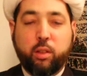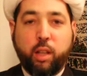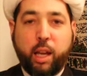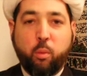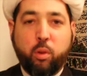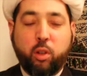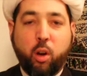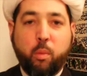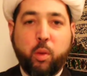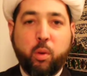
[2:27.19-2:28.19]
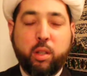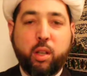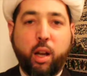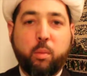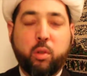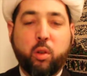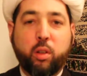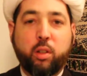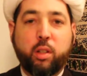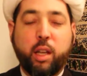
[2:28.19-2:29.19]
light would come 3 times
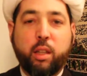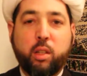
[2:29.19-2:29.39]
during the day.